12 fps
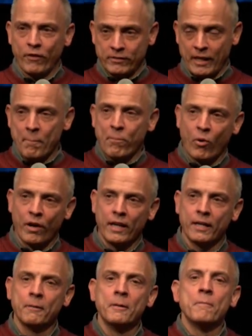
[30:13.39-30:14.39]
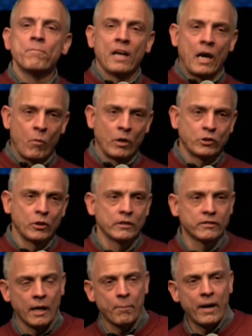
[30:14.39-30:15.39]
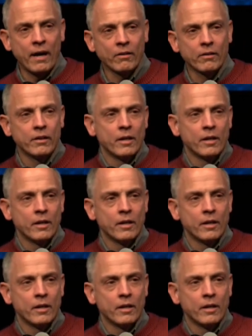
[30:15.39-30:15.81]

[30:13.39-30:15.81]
As I'm praying, I want you to step out,